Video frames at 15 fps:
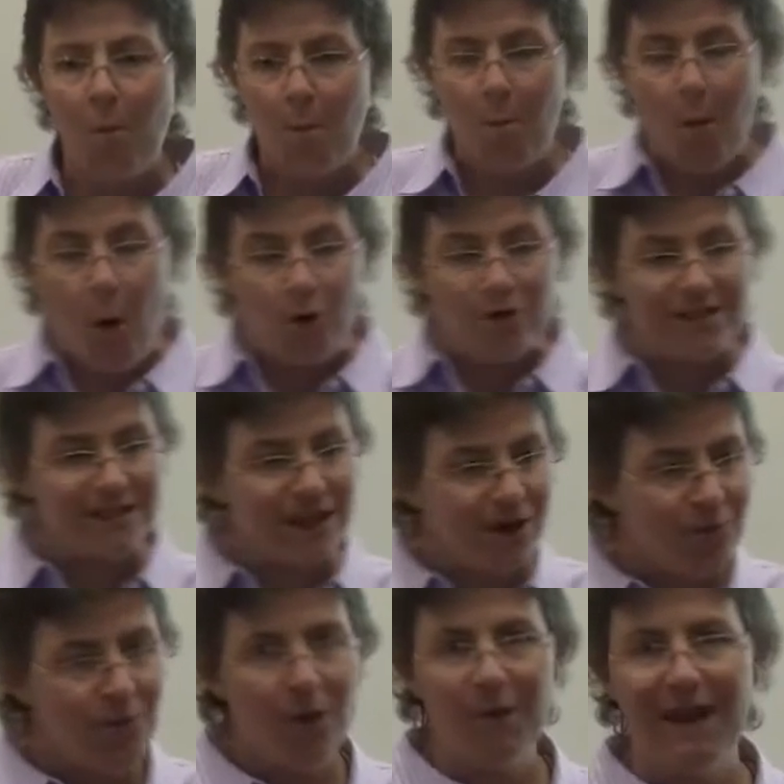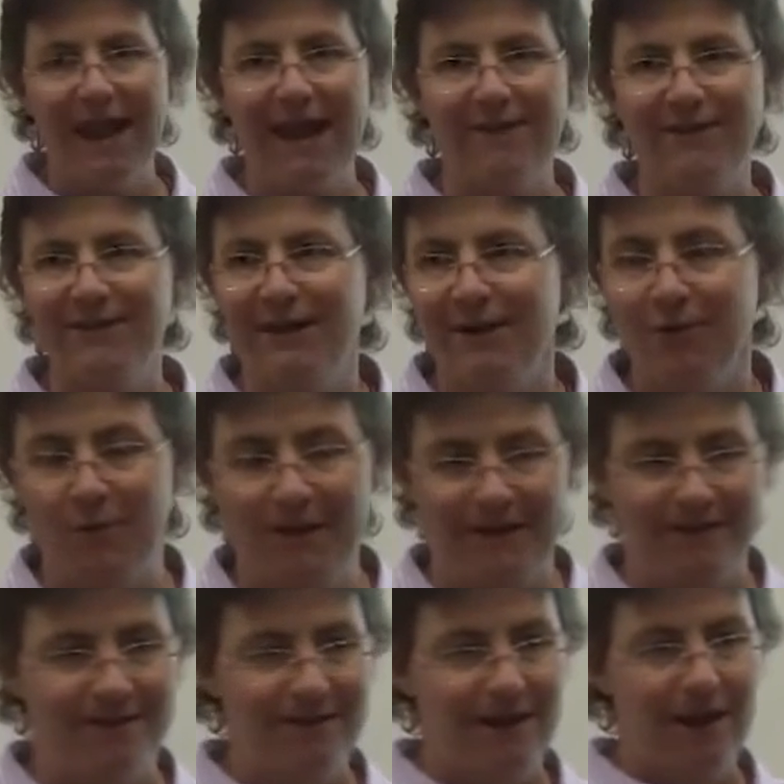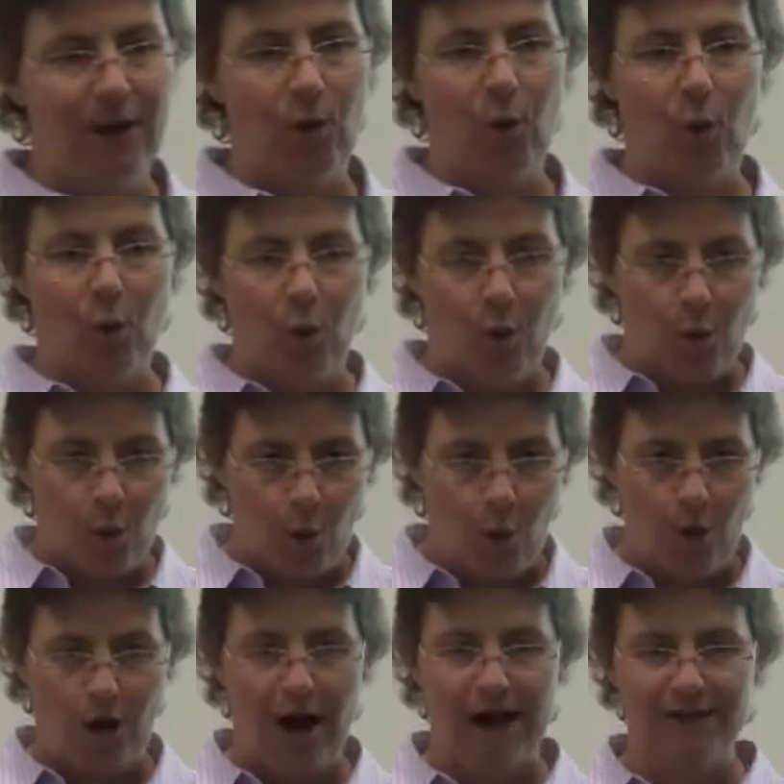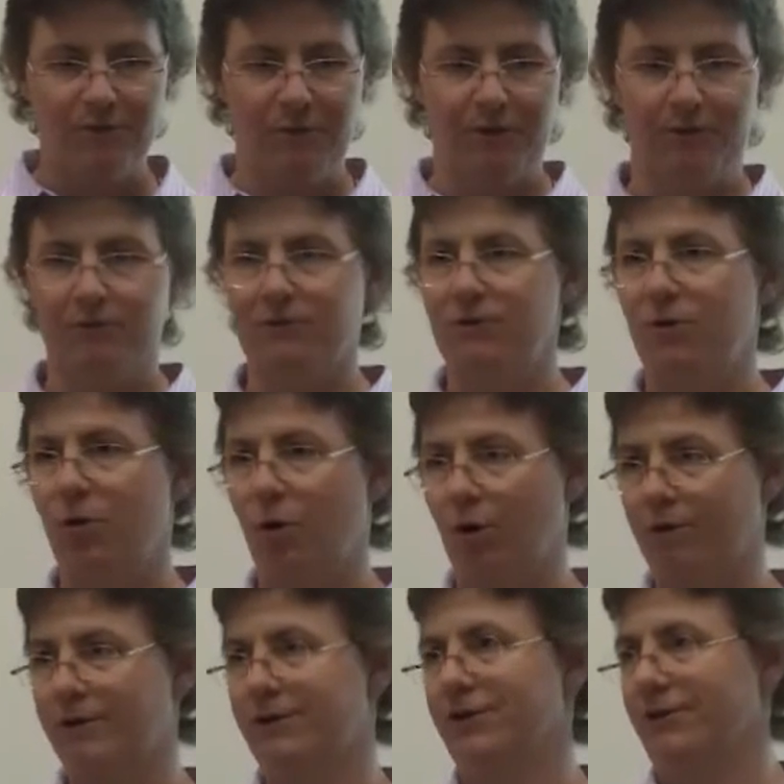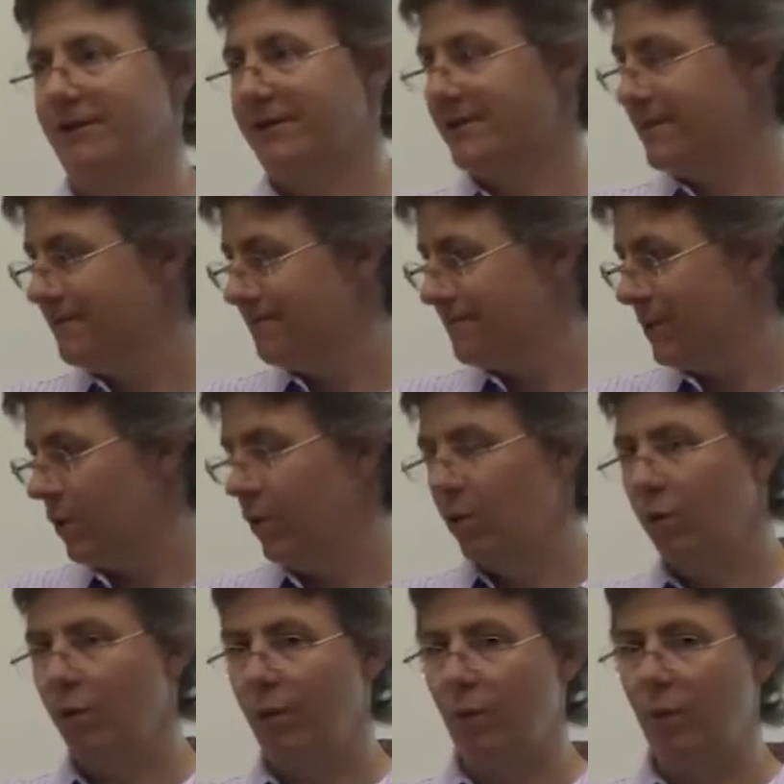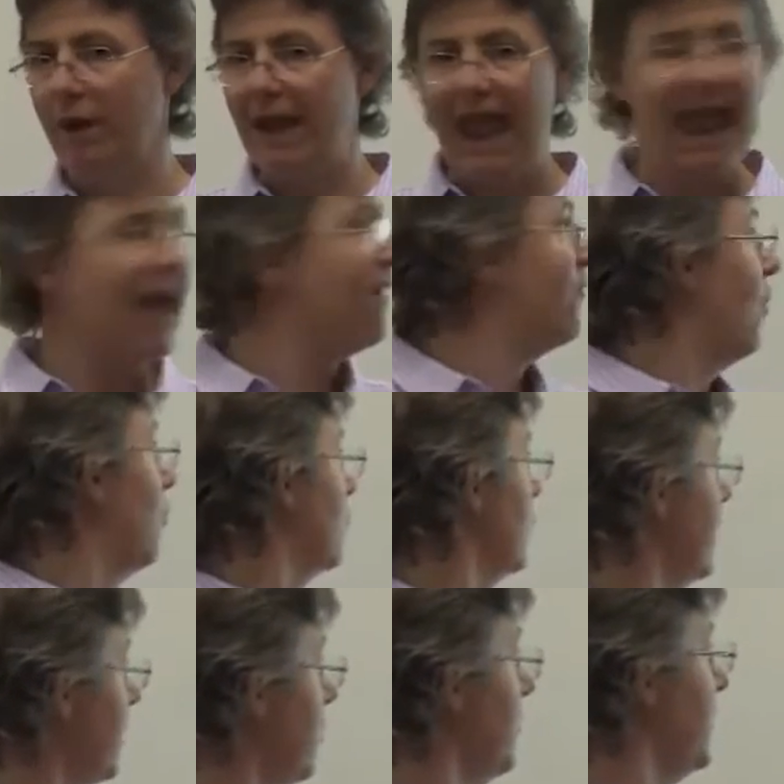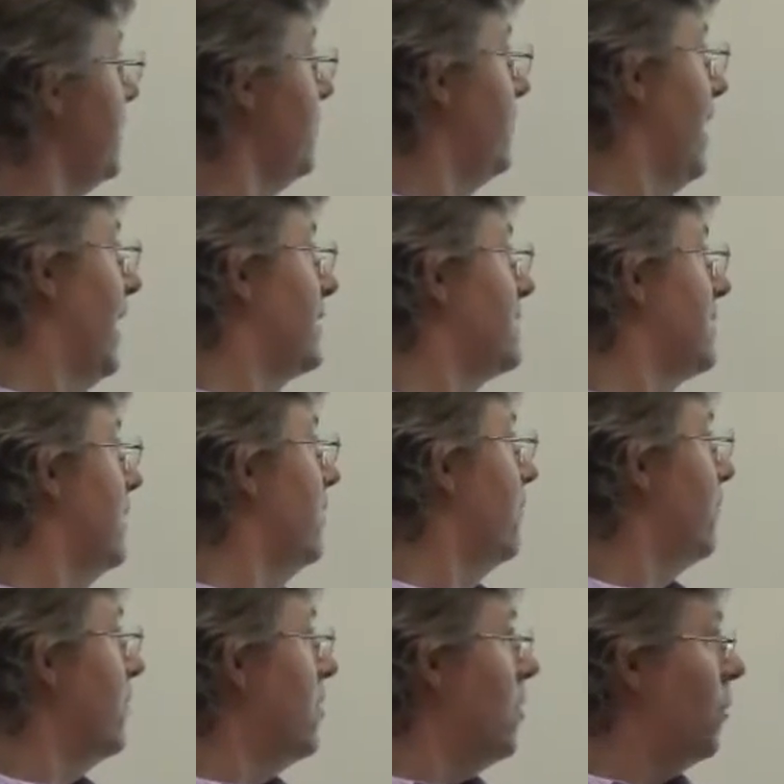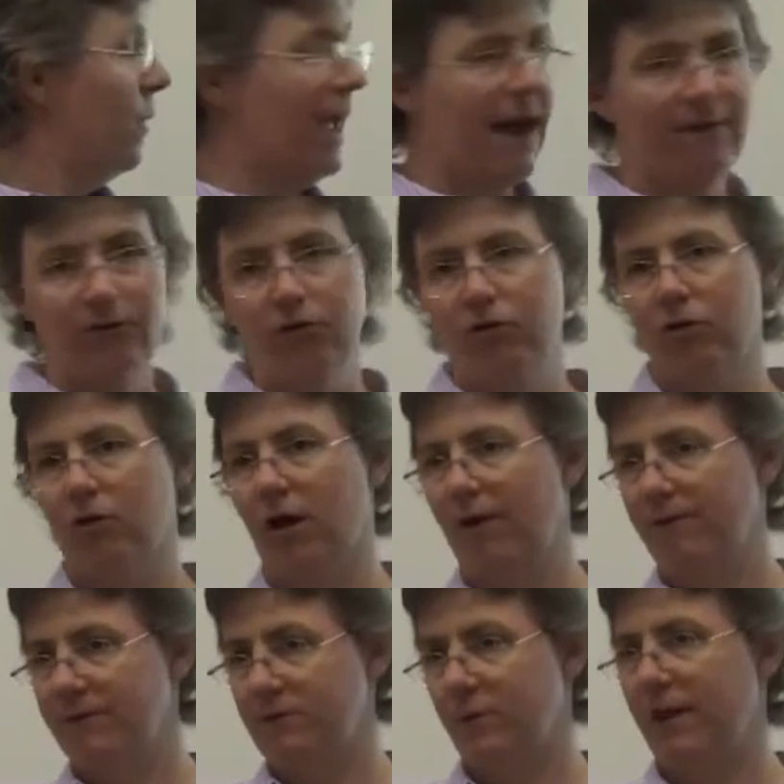Most of what we have is government or hospitals or insurance. We have a little bit of tech stuff. We have a Google office.